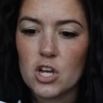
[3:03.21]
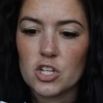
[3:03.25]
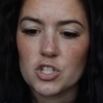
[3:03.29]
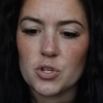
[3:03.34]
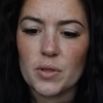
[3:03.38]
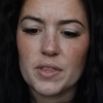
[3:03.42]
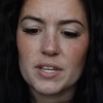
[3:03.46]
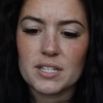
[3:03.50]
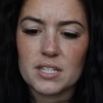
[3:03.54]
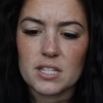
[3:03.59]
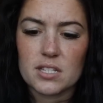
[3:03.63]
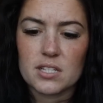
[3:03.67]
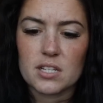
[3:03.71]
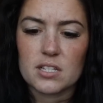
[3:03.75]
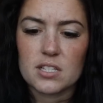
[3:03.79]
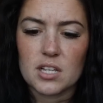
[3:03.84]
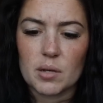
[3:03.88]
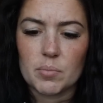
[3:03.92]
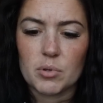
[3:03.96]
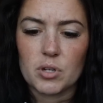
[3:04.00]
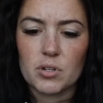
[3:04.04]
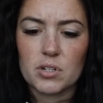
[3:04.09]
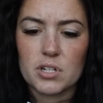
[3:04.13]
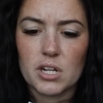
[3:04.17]
So this is a
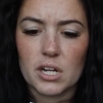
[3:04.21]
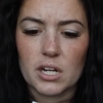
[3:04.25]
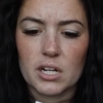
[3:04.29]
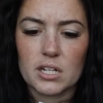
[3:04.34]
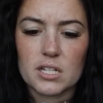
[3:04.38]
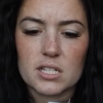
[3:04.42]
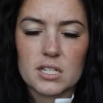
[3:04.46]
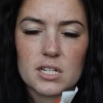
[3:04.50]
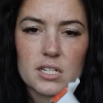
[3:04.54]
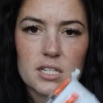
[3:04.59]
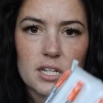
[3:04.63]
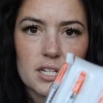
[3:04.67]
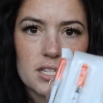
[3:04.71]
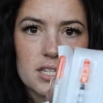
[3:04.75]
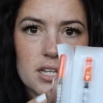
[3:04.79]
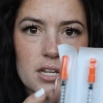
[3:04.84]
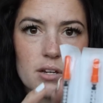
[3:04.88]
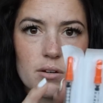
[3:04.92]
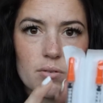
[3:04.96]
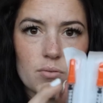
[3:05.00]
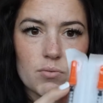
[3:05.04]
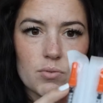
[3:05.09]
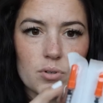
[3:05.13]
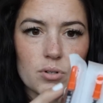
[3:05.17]
subcutaneous because that's
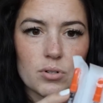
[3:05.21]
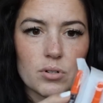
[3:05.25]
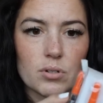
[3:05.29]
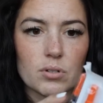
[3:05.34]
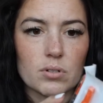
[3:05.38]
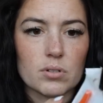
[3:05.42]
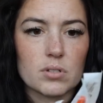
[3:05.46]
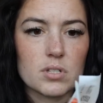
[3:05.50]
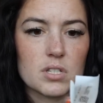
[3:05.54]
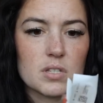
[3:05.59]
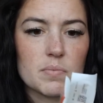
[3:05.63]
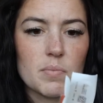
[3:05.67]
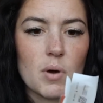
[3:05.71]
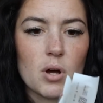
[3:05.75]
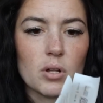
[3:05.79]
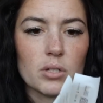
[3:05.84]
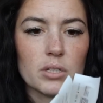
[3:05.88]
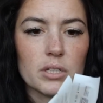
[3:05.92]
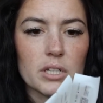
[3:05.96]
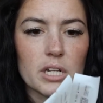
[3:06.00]
a real small